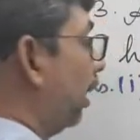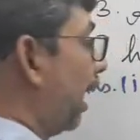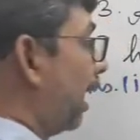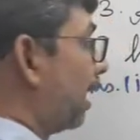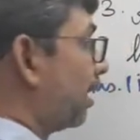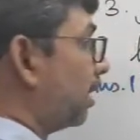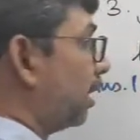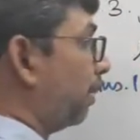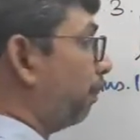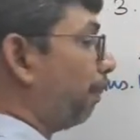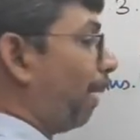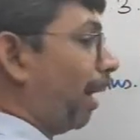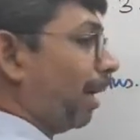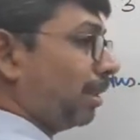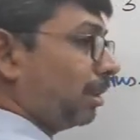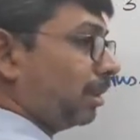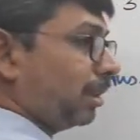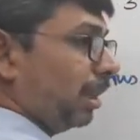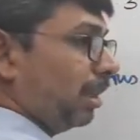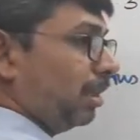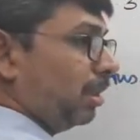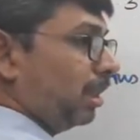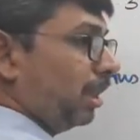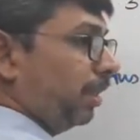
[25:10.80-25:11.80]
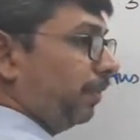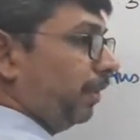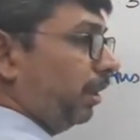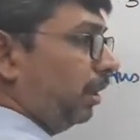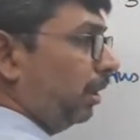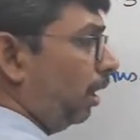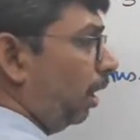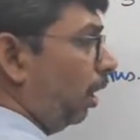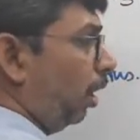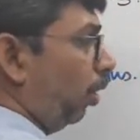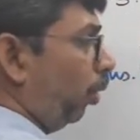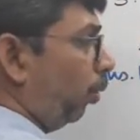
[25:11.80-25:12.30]
as the past tense
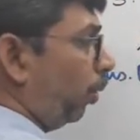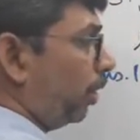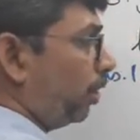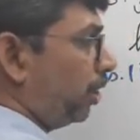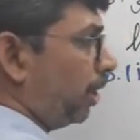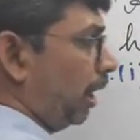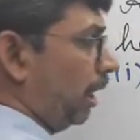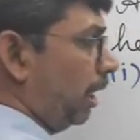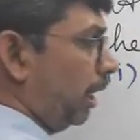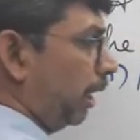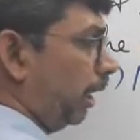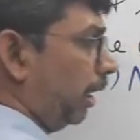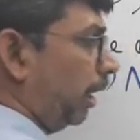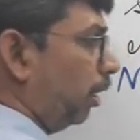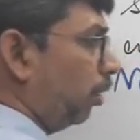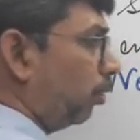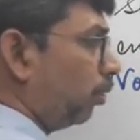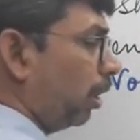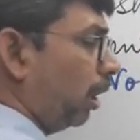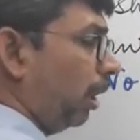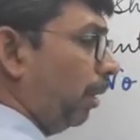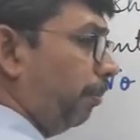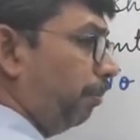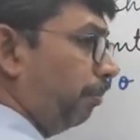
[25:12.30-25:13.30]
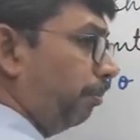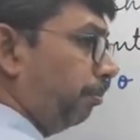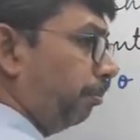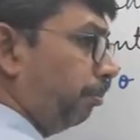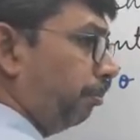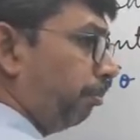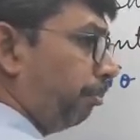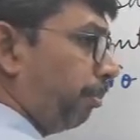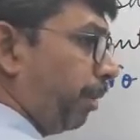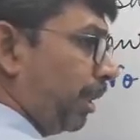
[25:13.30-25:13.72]
given, we're changing it into the